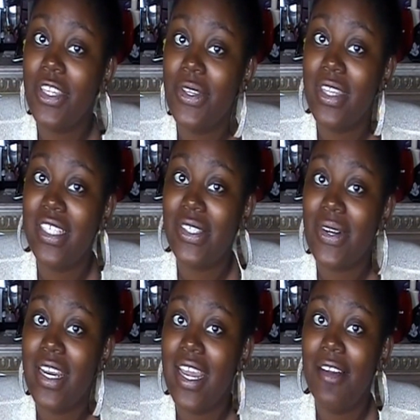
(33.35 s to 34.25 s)
with you the
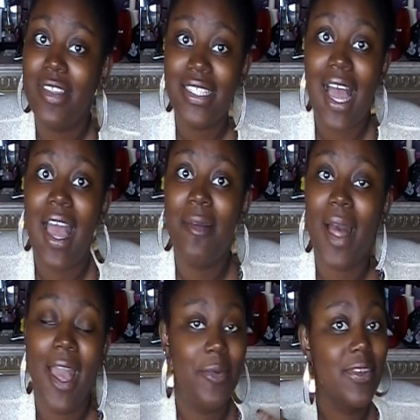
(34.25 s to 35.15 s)
story of the time
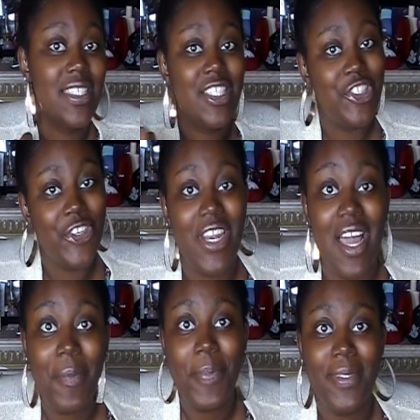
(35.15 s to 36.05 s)
I was stood
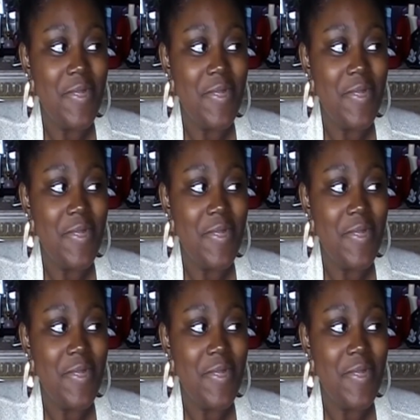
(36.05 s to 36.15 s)
up.